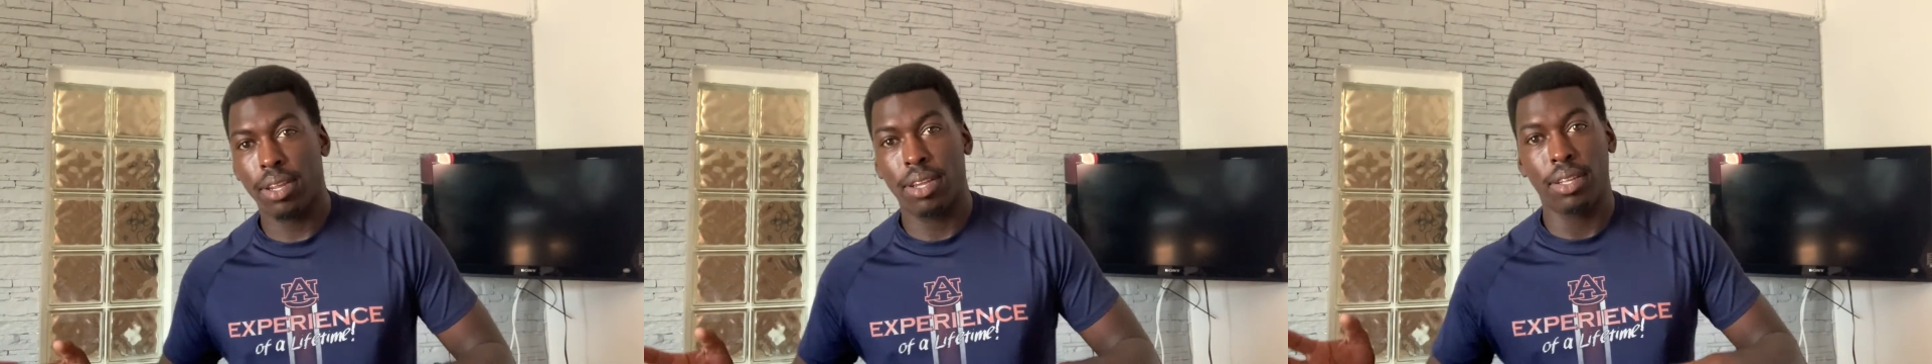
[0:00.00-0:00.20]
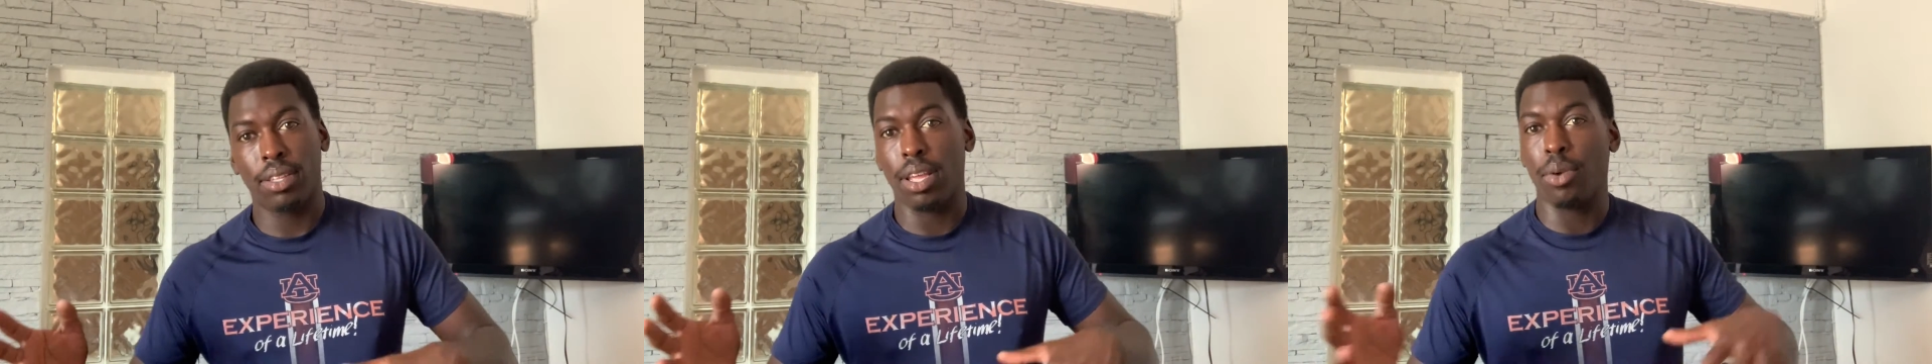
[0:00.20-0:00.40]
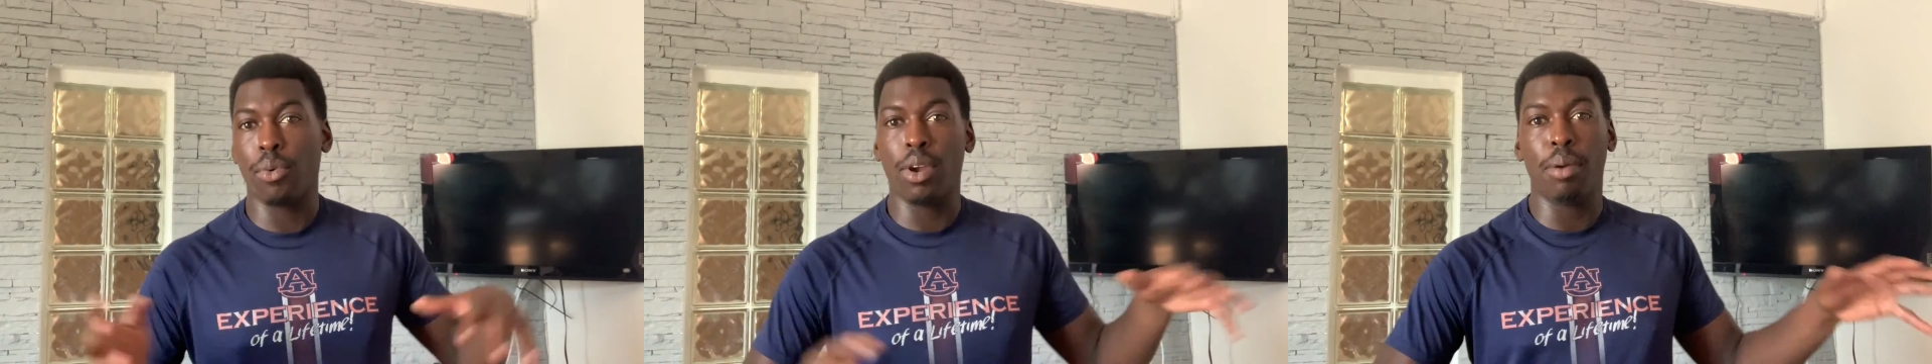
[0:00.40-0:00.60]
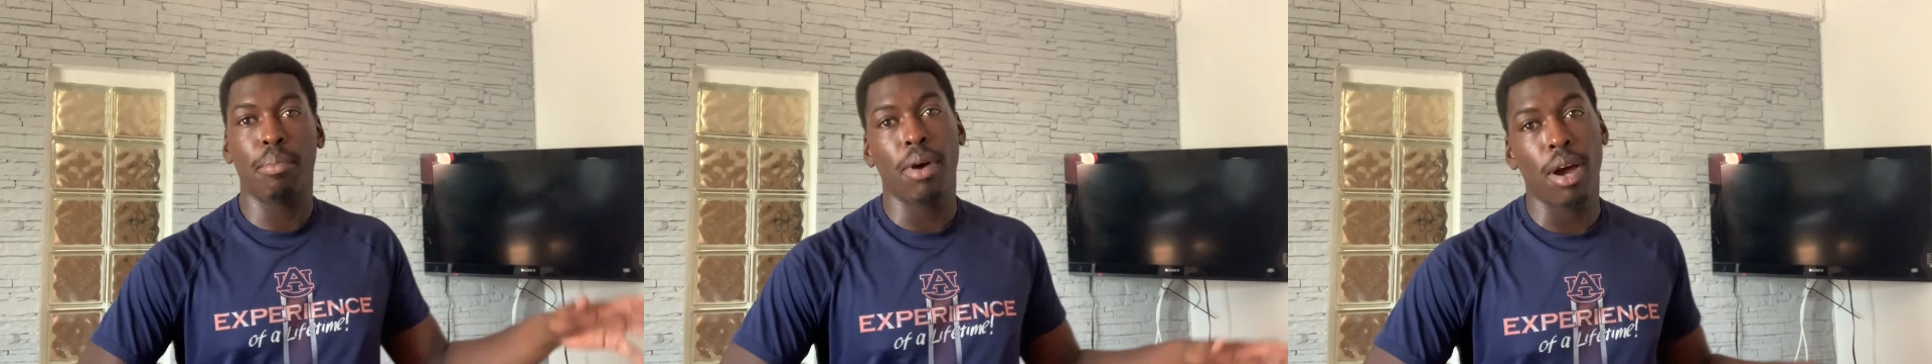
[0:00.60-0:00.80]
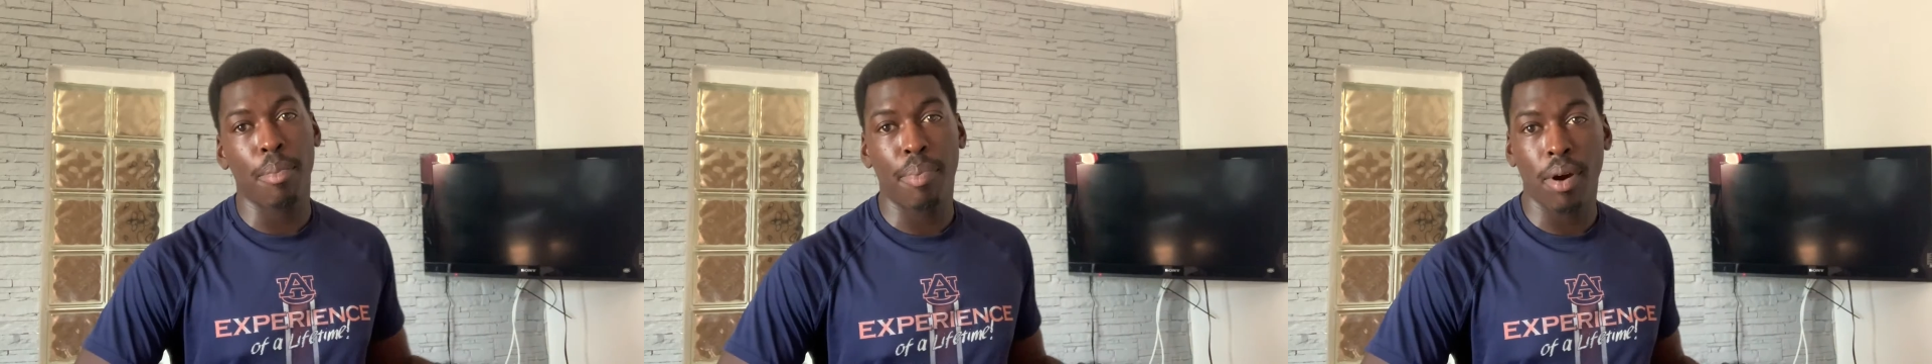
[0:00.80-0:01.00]
could they rent
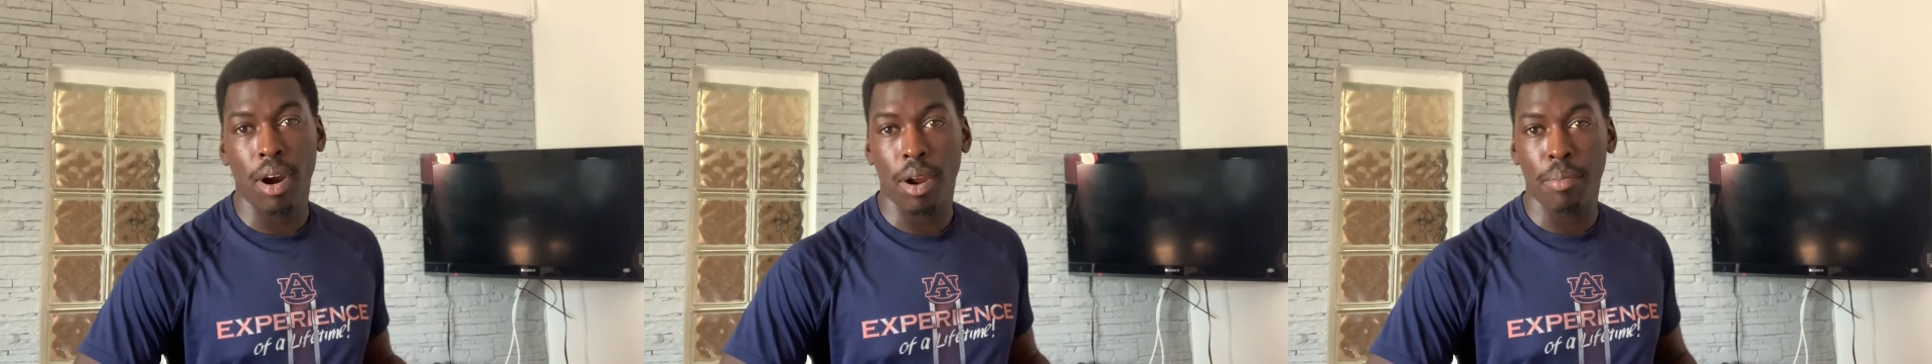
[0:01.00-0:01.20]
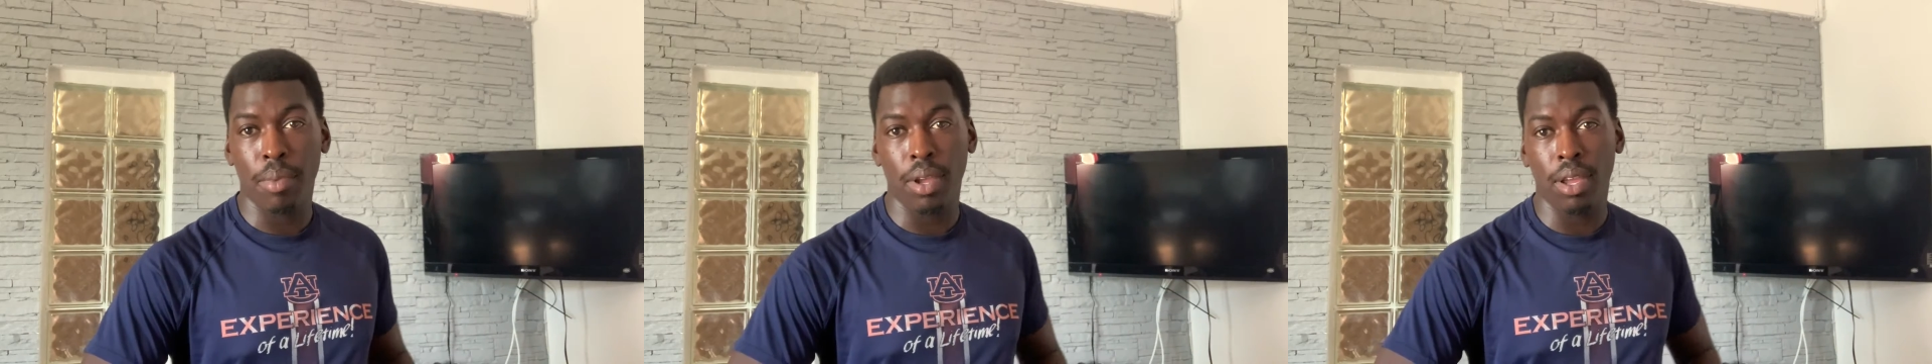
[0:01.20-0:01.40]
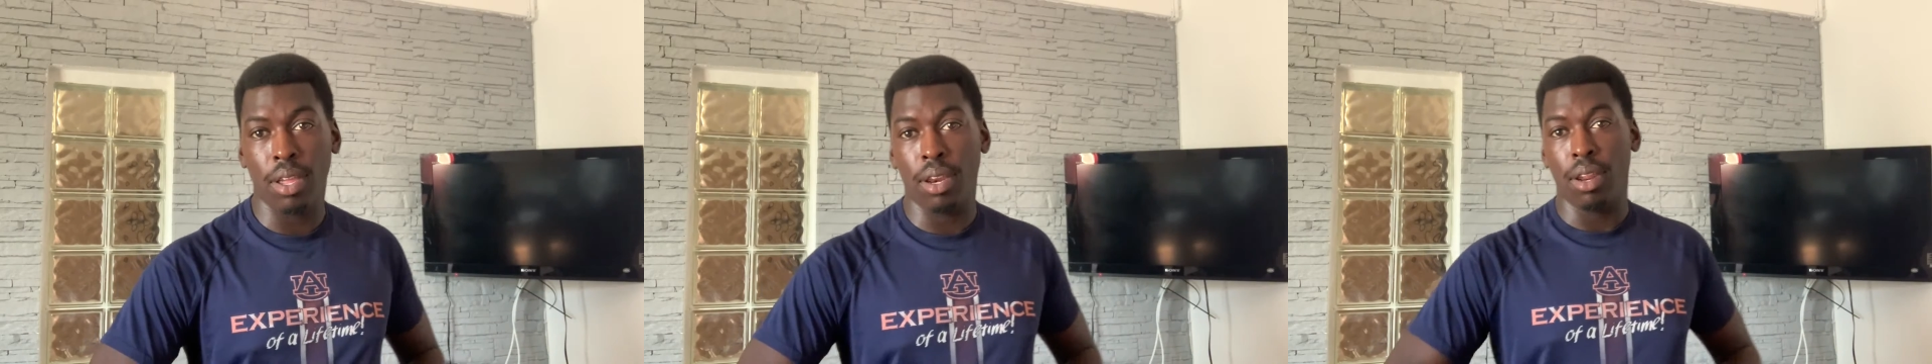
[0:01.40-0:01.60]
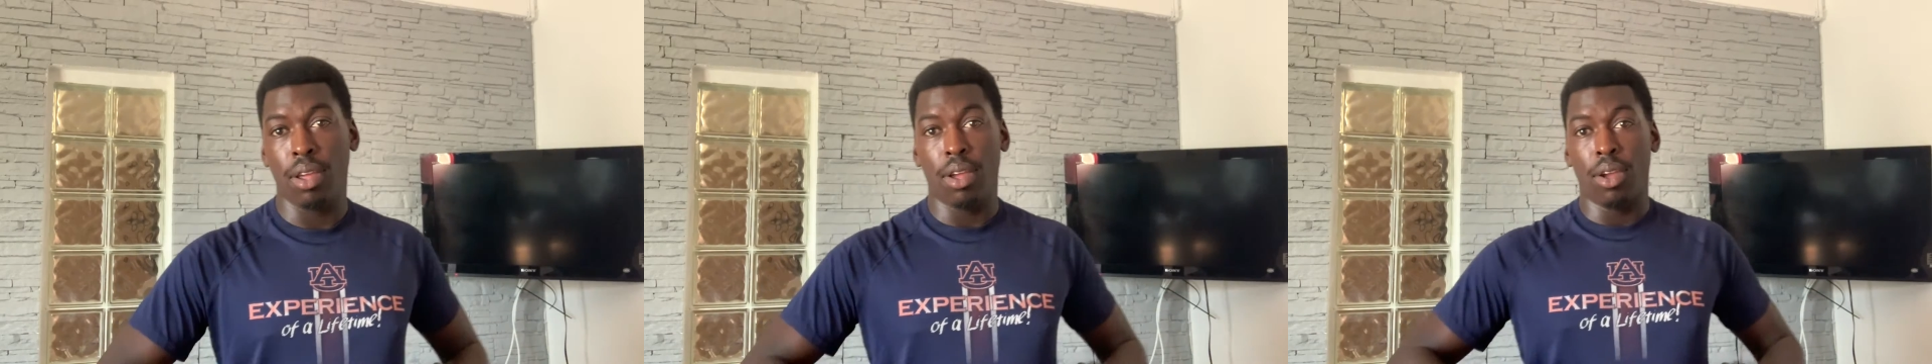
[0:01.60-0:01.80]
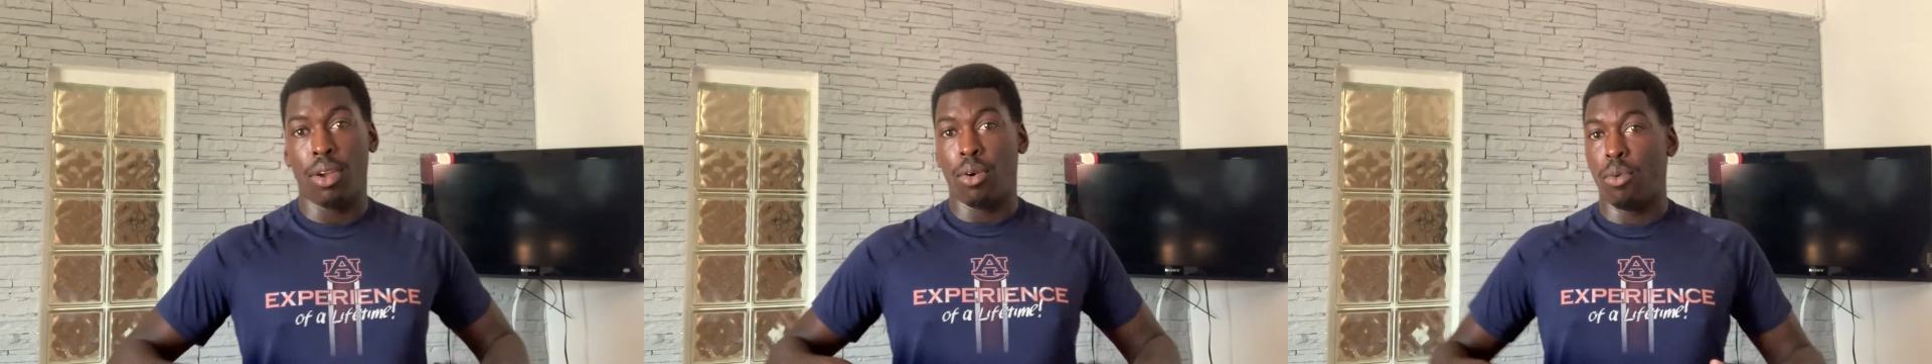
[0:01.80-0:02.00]
my apartment,
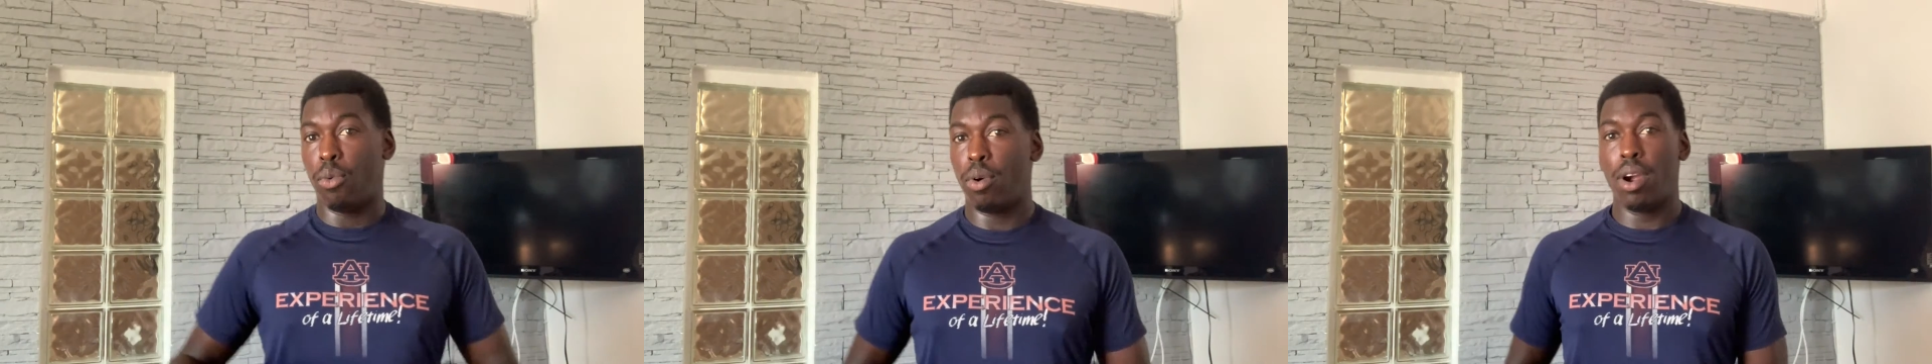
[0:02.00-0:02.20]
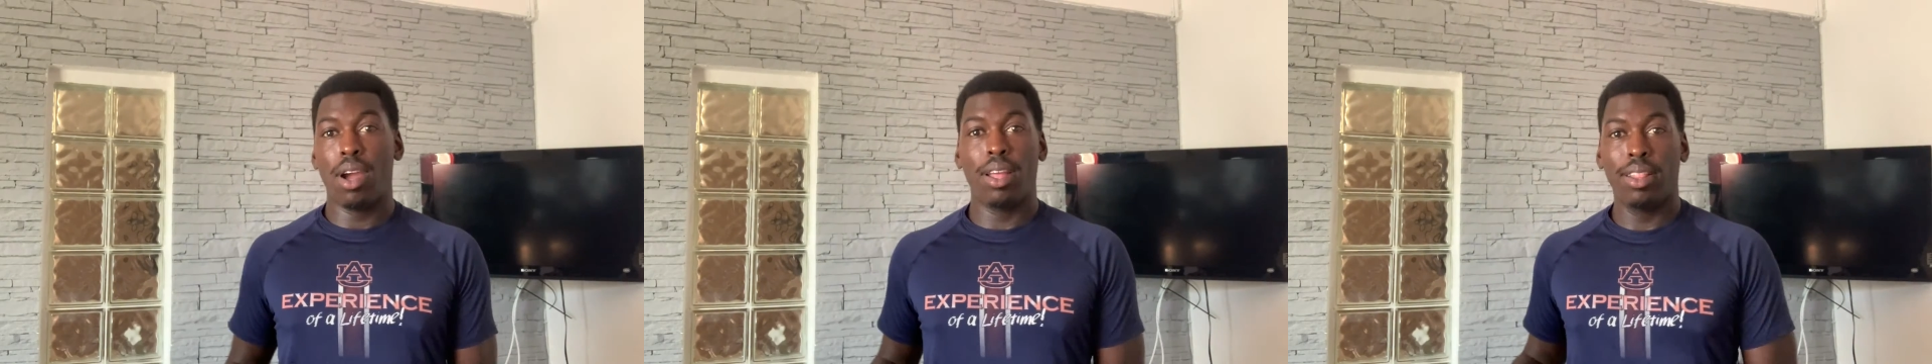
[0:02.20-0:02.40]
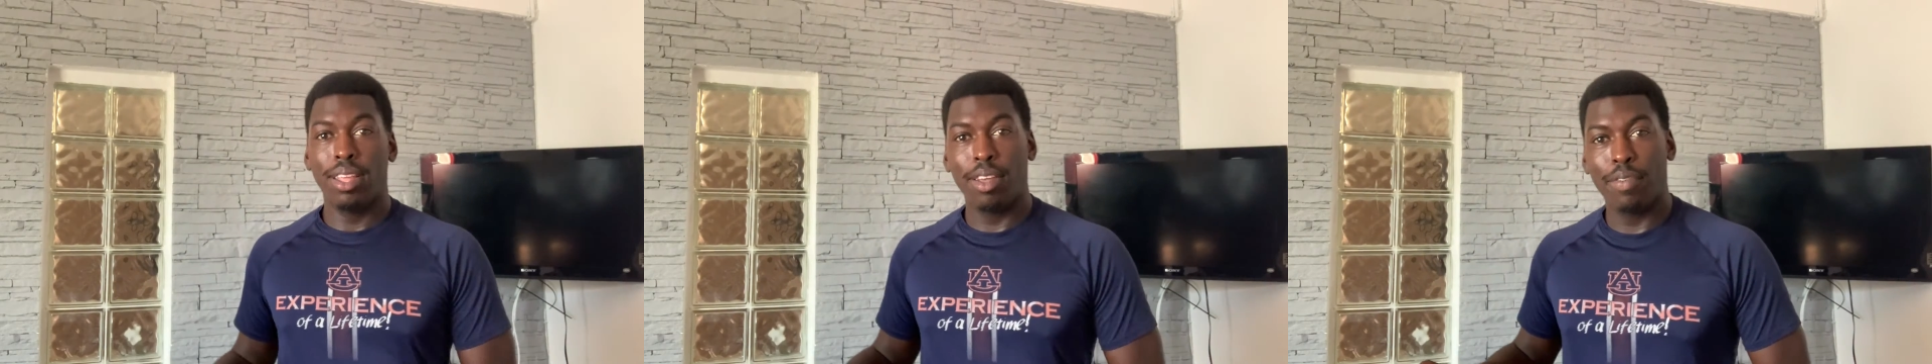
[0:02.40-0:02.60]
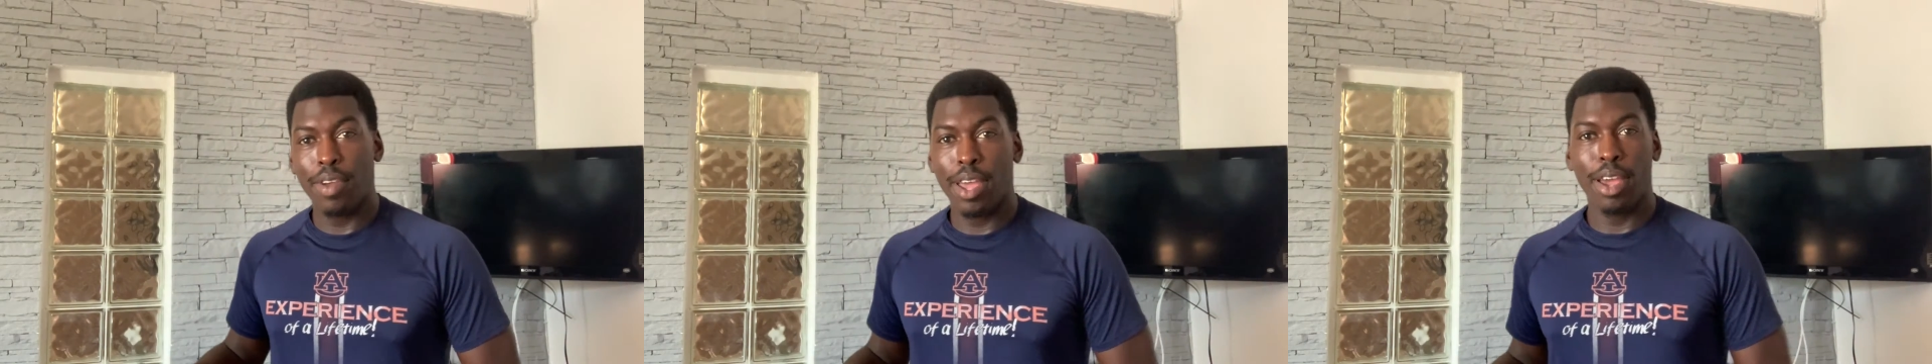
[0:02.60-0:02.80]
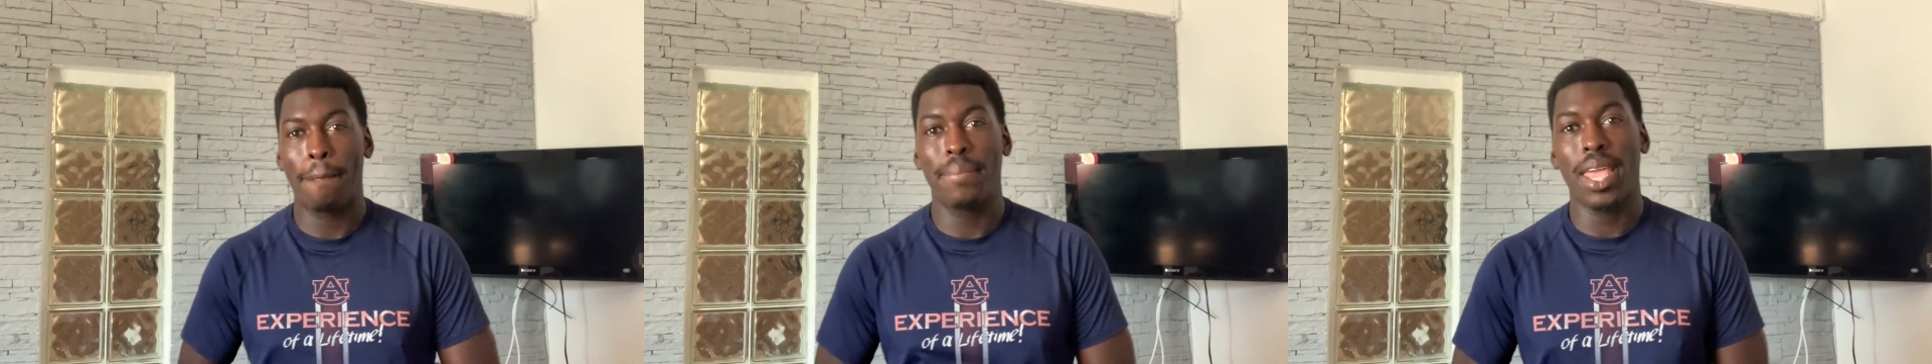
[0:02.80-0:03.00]
where I live at.